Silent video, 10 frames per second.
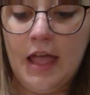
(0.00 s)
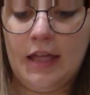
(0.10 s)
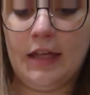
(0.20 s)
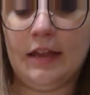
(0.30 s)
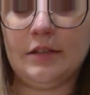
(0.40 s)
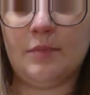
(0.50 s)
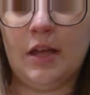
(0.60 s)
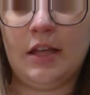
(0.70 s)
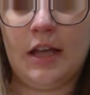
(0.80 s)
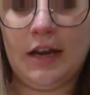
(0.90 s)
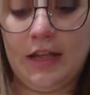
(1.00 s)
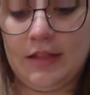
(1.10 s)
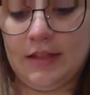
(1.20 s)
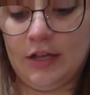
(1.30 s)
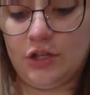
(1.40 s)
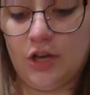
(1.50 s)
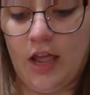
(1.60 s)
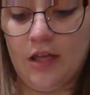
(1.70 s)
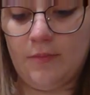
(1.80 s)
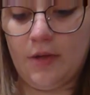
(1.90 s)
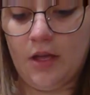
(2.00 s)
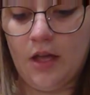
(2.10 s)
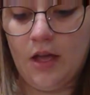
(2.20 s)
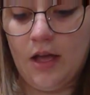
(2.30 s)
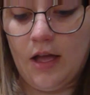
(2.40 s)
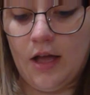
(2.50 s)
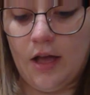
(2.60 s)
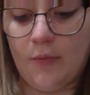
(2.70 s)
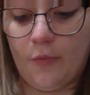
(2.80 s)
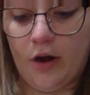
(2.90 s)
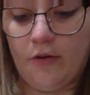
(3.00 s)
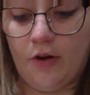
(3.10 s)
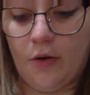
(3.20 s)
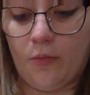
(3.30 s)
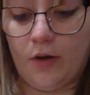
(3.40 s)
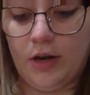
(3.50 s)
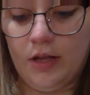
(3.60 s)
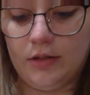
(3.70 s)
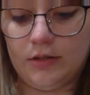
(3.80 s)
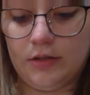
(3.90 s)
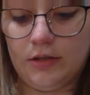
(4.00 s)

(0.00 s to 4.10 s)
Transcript: and kind of get that shape wherever I want it,